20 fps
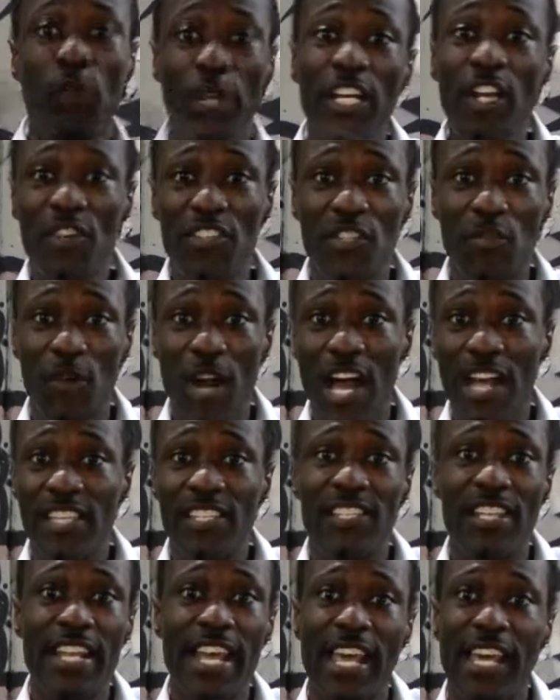Rio Sirah
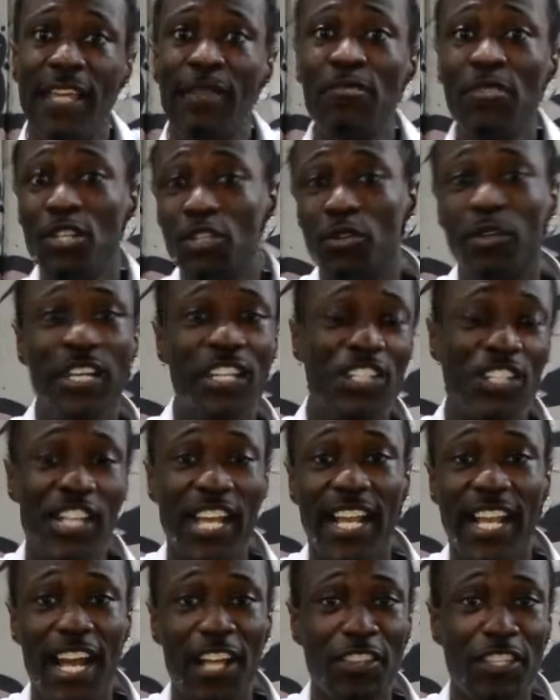is the name. You can
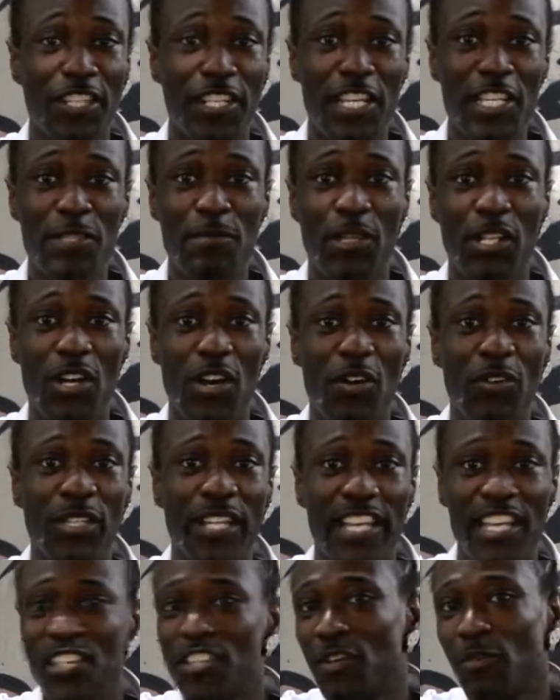check out the links below,
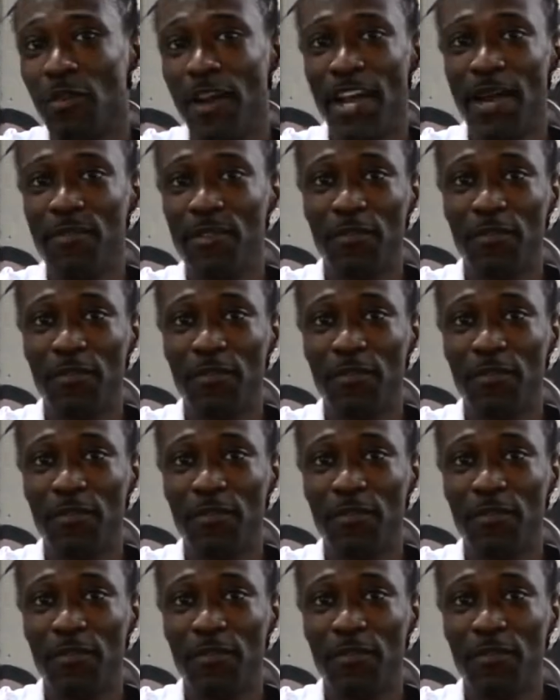the Instagram,